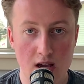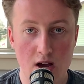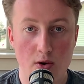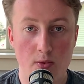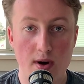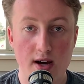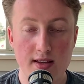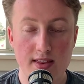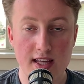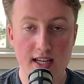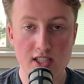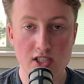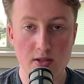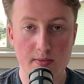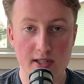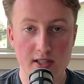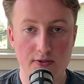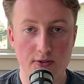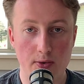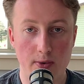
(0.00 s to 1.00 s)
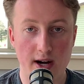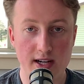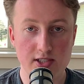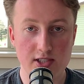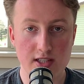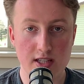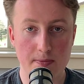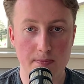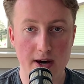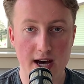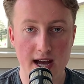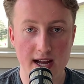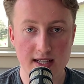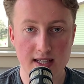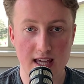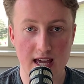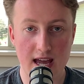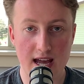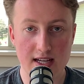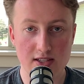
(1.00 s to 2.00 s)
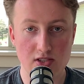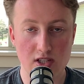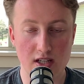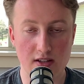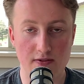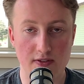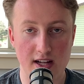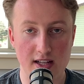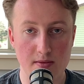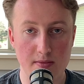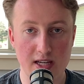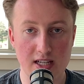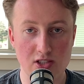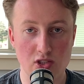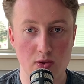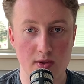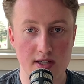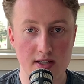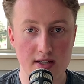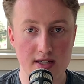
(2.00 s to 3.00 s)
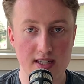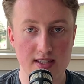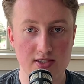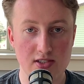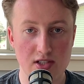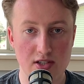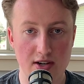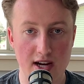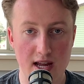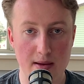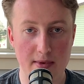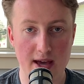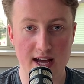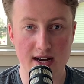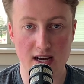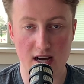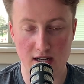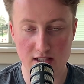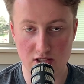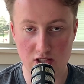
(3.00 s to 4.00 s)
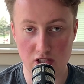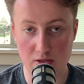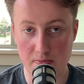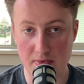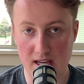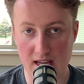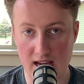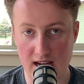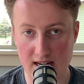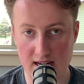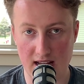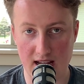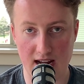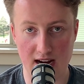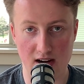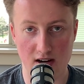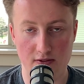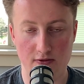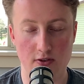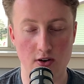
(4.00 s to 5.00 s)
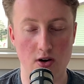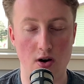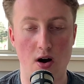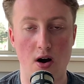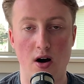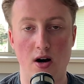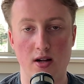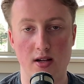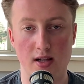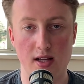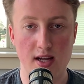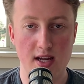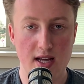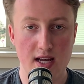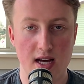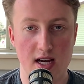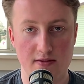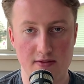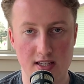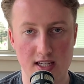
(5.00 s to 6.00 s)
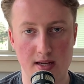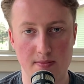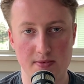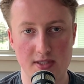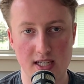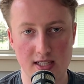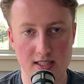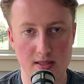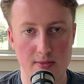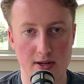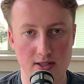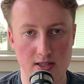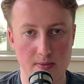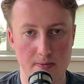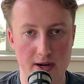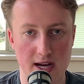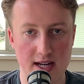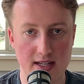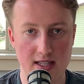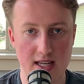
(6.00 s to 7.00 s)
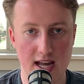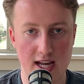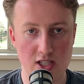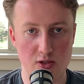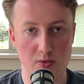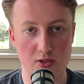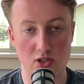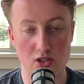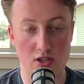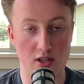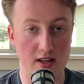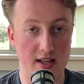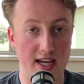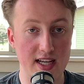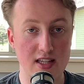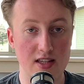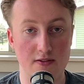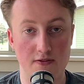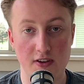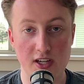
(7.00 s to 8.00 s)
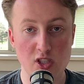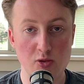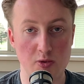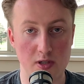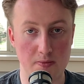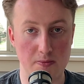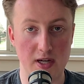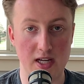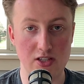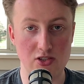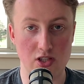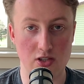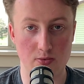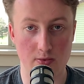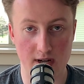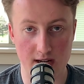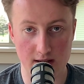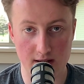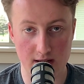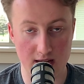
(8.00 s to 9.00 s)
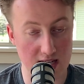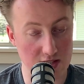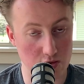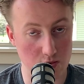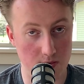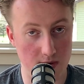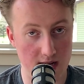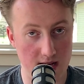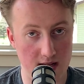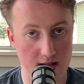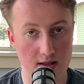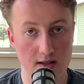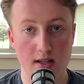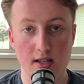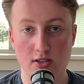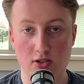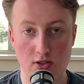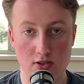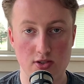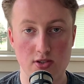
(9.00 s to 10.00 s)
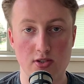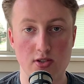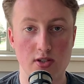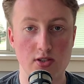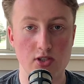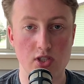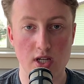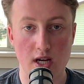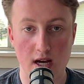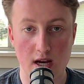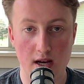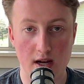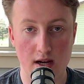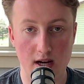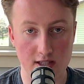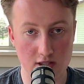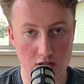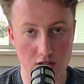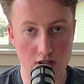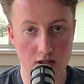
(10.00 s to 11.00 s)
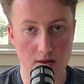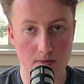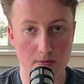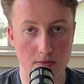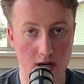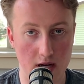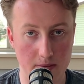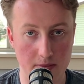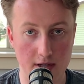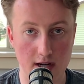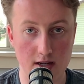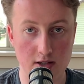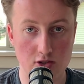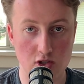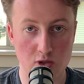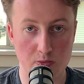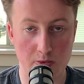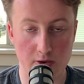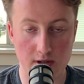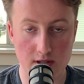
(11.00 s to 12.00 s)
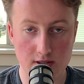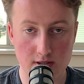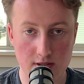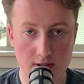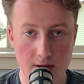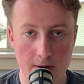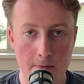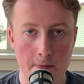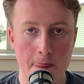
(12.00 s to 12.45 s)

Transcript: Well, thanks so much for watching the podcast. You can follow me on Twitter and Instagram at HunterBeOnAir for all of the updates about the podcast. Be sure to like the Facebook page as well. Just search Hunter Baumgardt Sports.